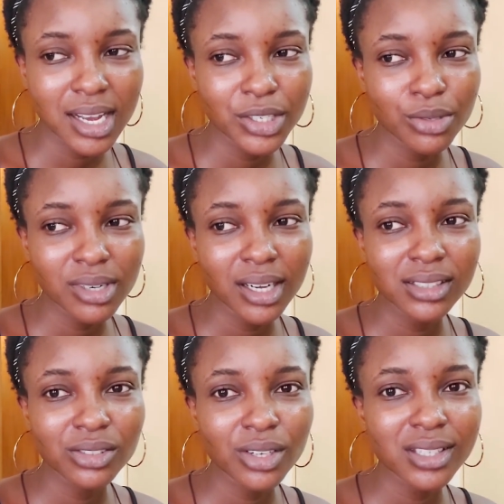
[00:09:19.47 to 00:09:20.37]
You
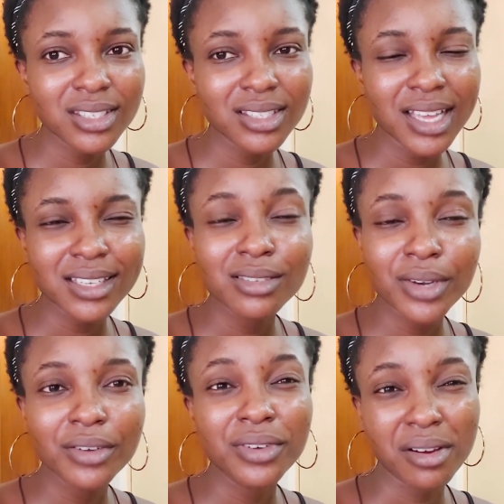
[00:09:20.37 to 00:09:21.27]
cannot, it's
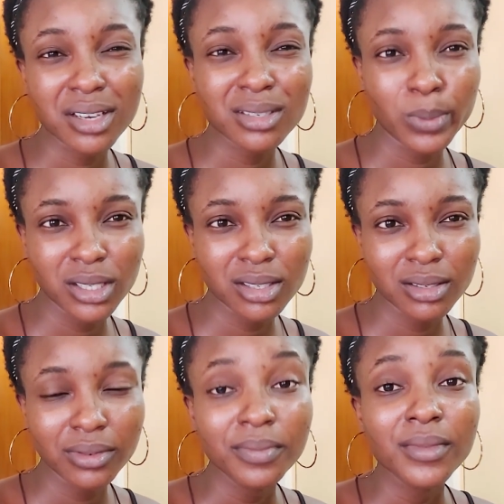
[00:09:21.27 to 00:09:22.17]
very
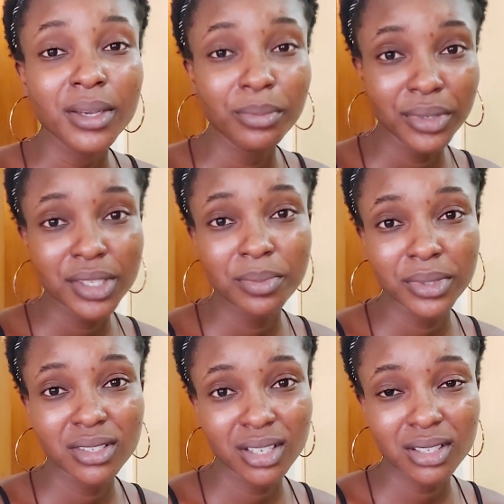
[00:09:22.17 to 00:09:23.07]
expensive.
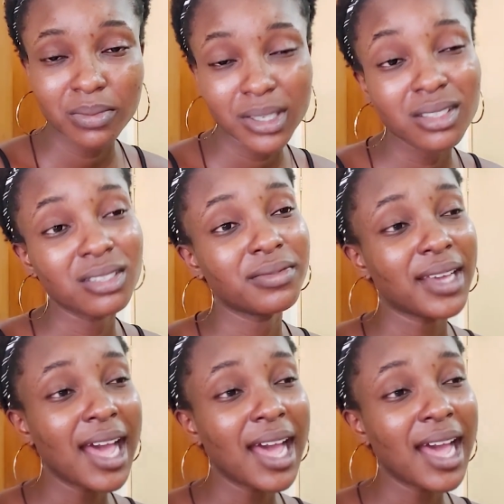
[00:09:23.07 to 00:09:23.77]
Pretty expensive.